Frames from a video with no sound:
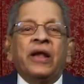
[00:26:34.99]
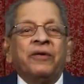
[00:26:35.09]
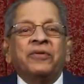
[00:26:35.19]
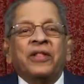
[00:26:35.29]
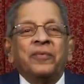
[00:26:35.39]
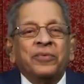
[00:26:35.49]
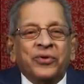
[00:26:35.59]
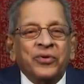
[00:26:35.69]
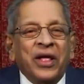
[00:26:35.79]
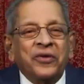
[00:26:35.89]
leaving them
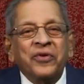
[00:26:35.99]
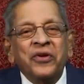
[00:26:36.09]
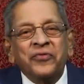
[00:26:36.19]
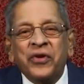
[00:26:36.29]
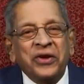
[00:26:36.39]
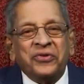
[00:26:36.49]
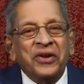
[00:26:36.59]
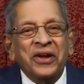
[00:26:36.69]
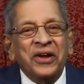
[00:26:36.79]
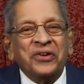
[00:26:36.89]
to their fate.
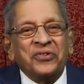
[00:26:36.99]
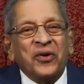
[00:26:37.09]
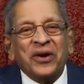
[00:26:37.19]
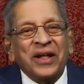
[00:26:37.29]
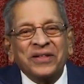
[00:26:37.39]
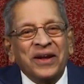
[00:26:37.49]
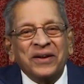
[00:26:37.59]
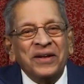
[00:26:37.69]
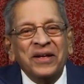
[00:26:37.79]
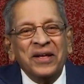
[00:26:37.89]
It's not like that.